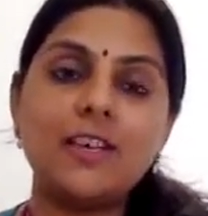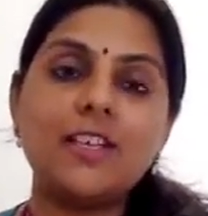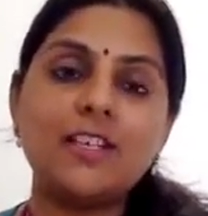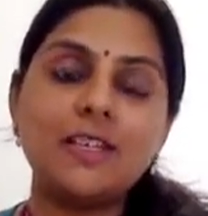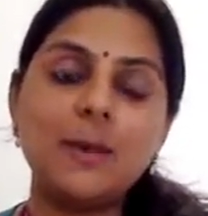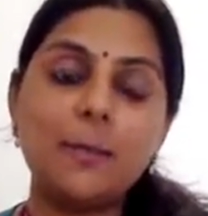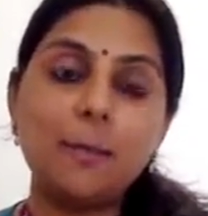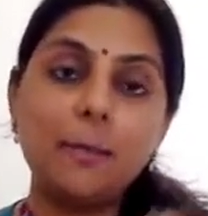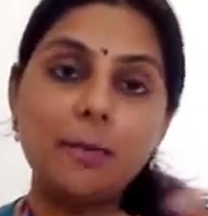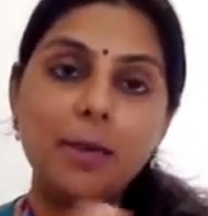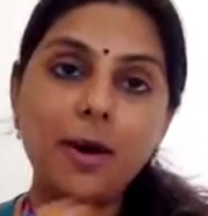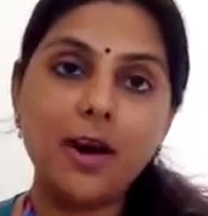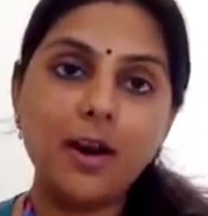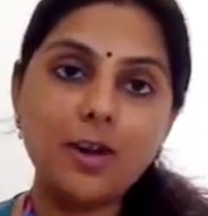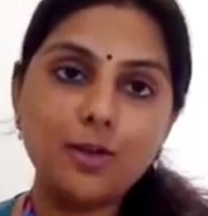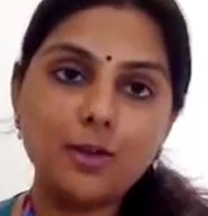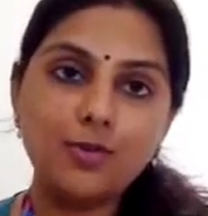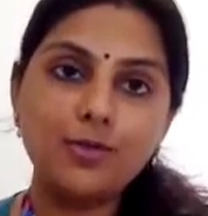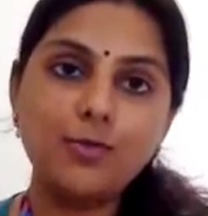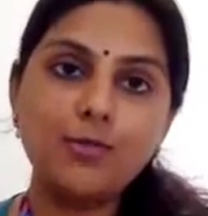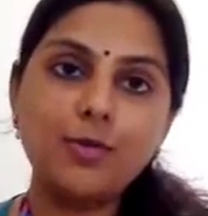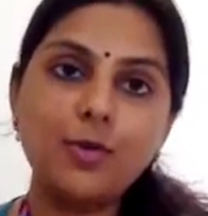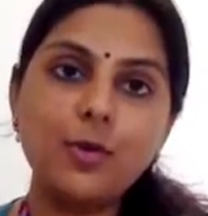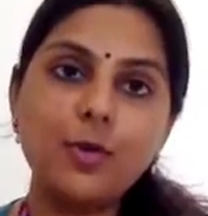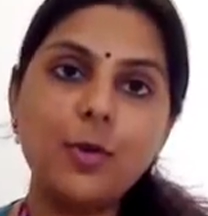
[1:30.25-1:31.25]
It's a part
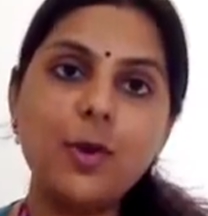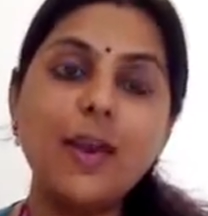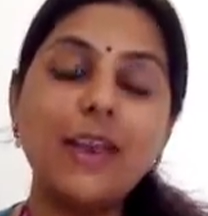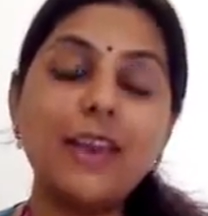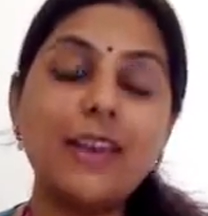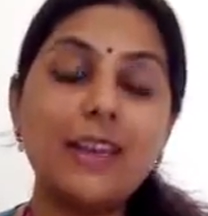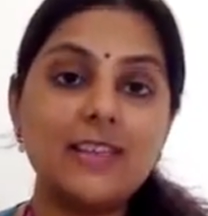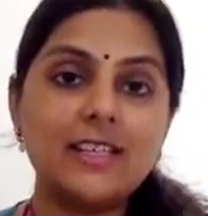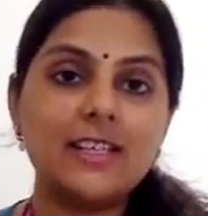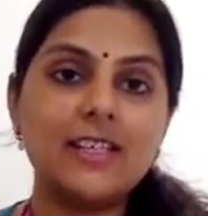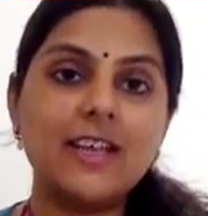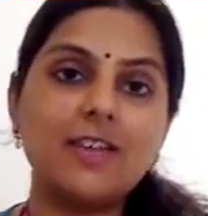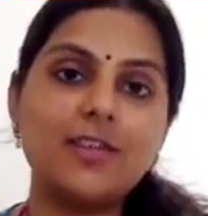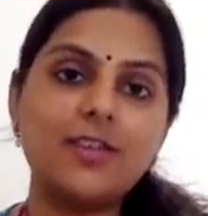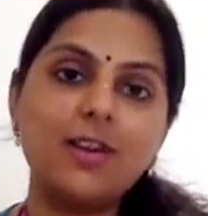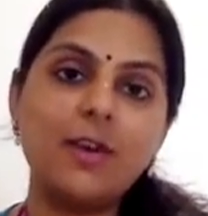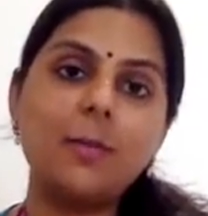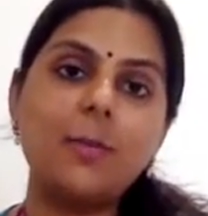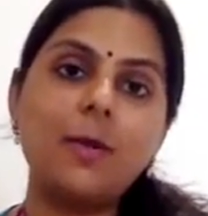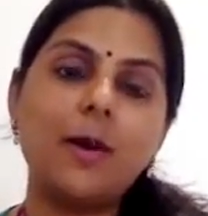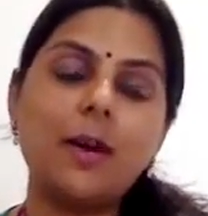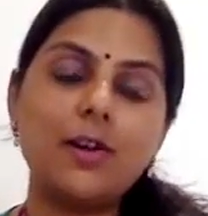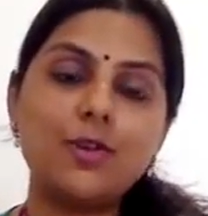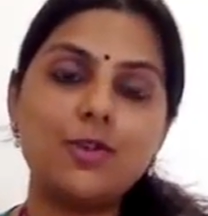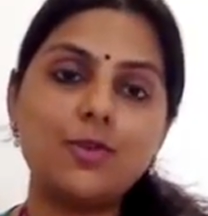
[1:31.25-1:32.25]
of you, an integral
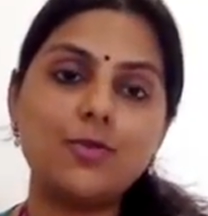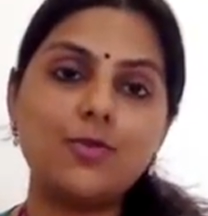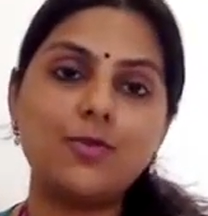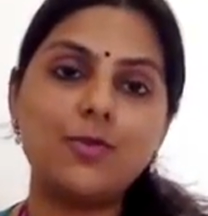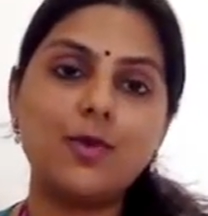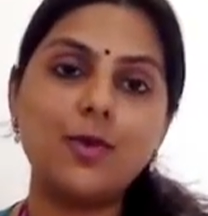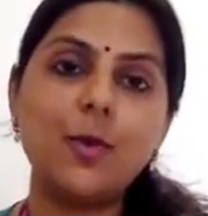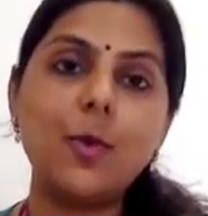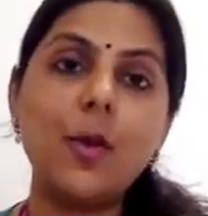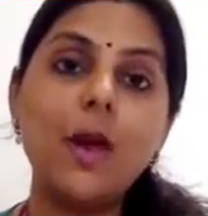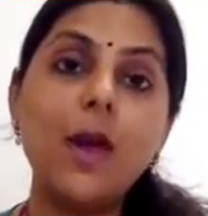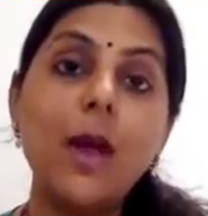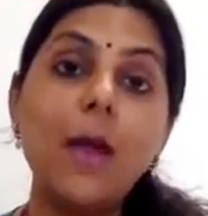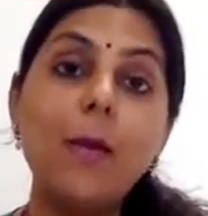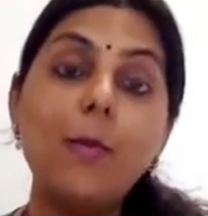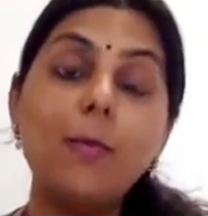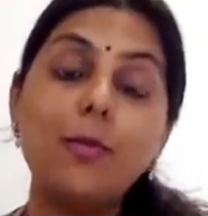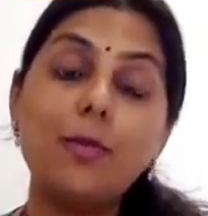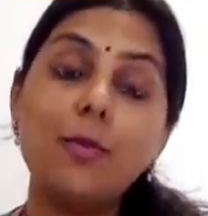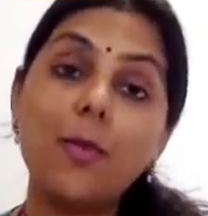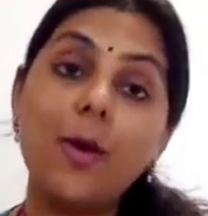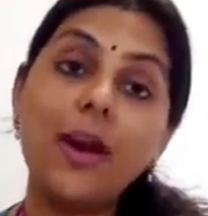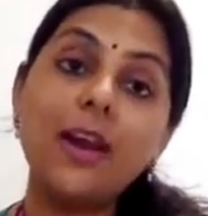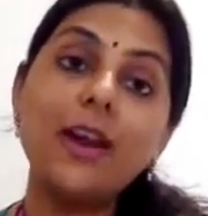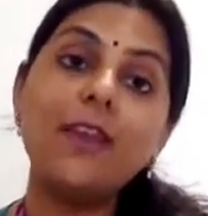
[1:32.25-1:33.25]
part of you,
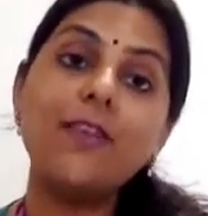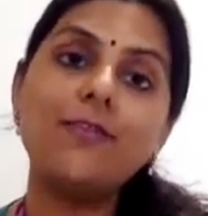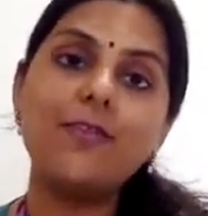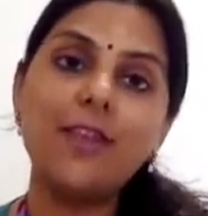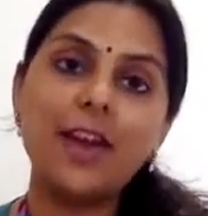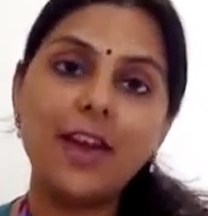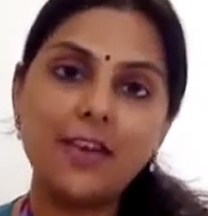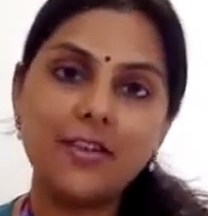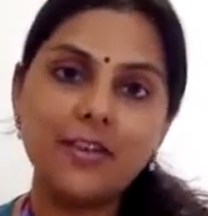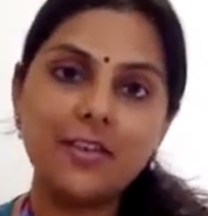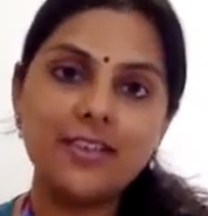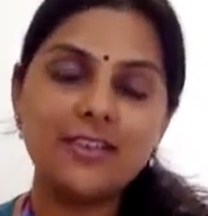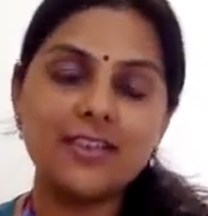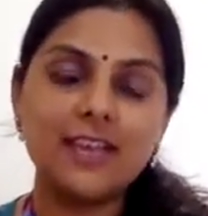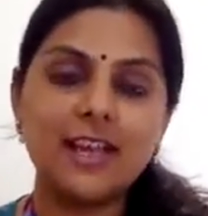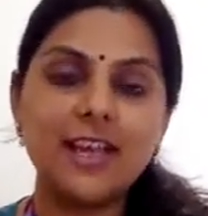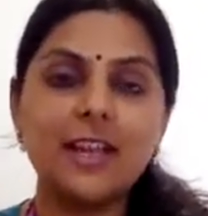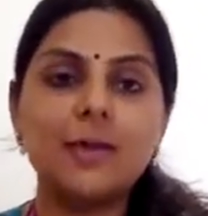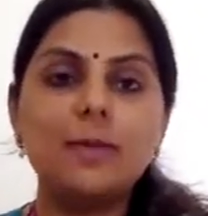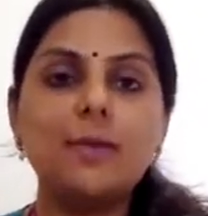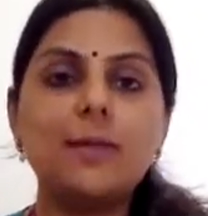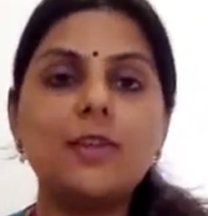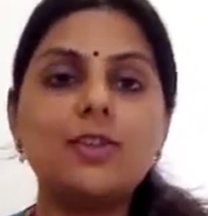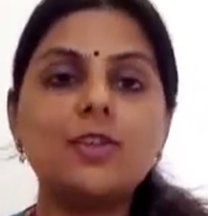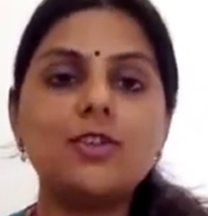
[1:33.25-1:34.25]
providing various
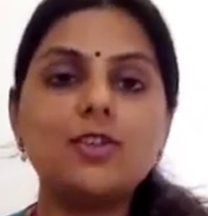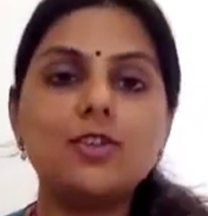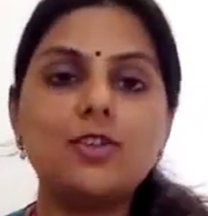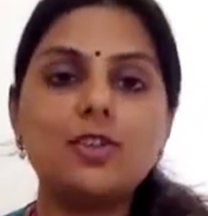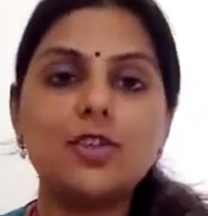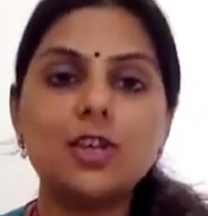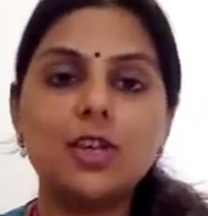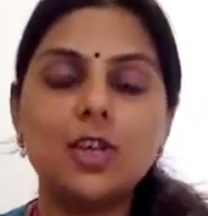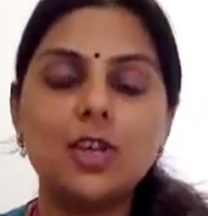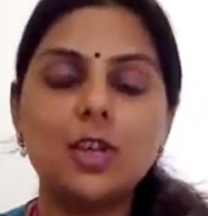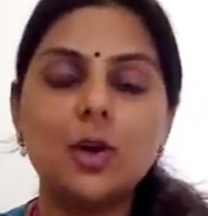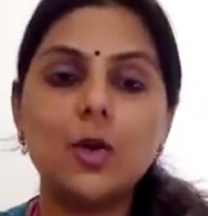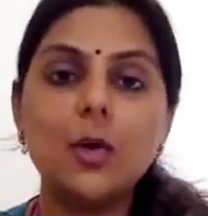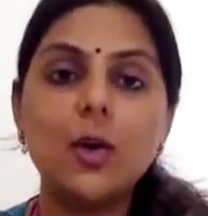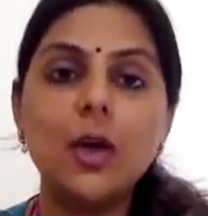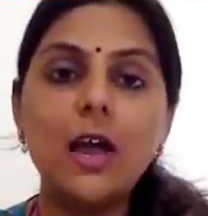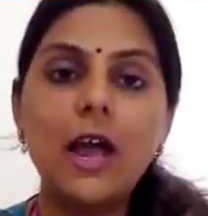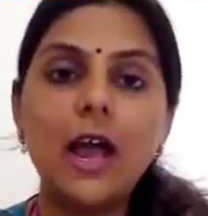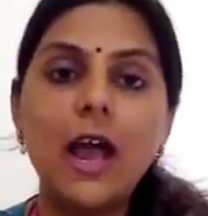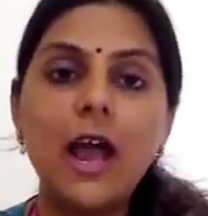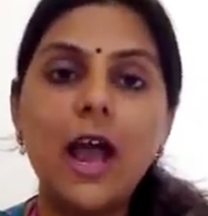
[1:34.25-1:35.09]
elements to you.